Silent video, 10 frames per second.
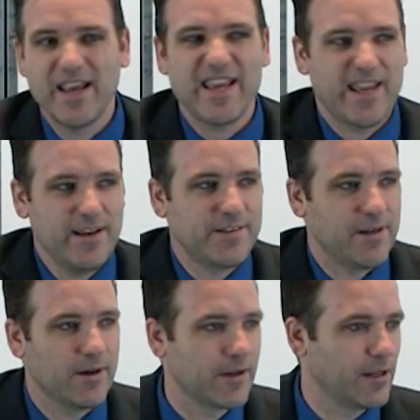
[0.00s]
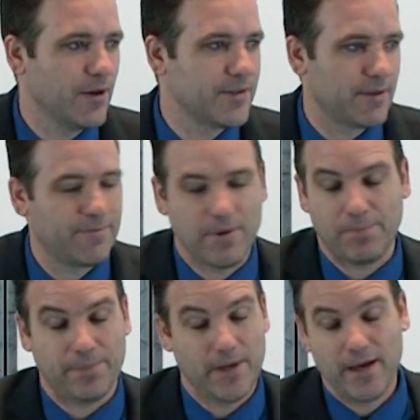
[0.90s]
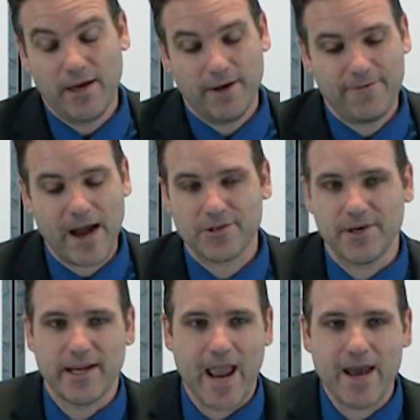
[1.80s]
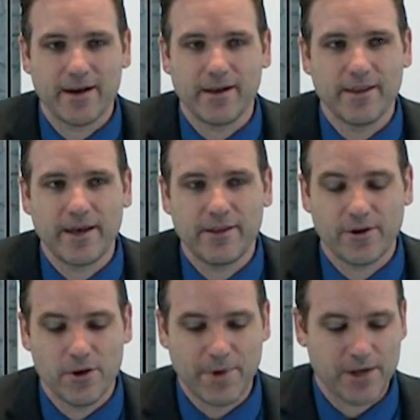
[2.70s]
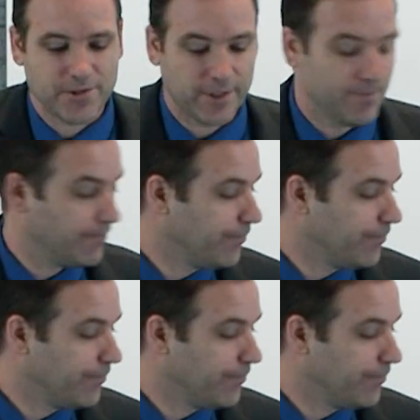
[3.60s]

it easier to close a factory in Canada than in their home country.